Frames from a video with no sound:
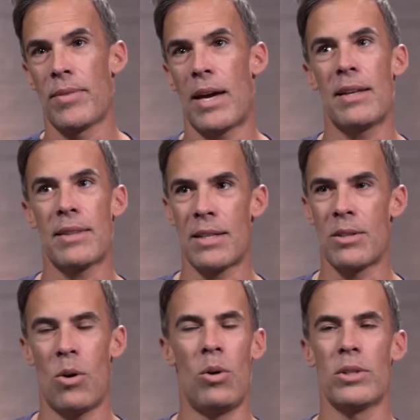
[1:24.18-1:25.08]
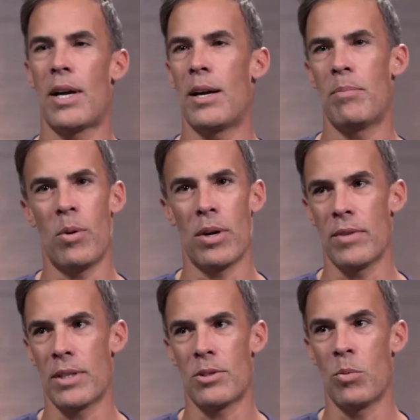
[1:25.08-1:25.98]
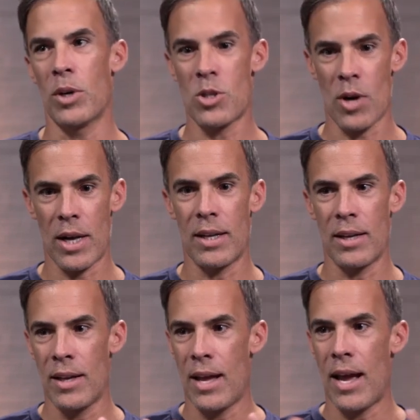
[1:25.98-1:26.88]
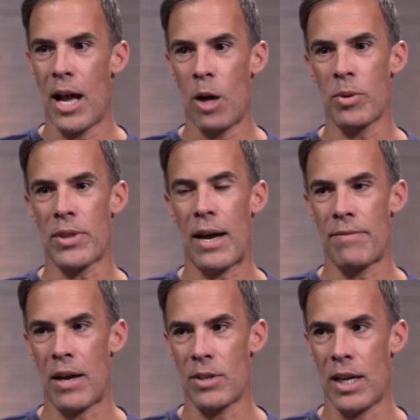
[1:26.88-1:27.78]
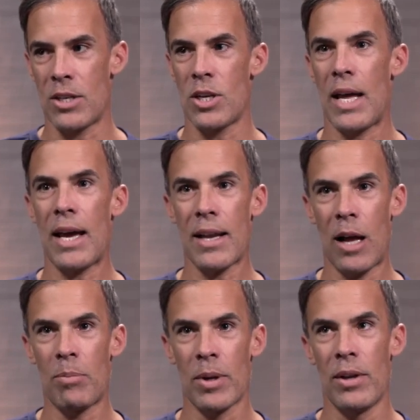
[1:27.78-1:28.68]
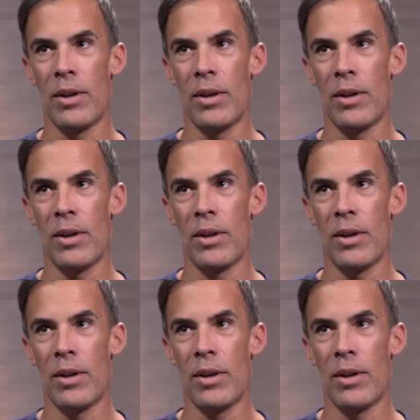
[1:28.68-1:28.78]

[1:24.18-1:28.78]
I think that's the whole entire point of it. So we're trying to help with that foundation and help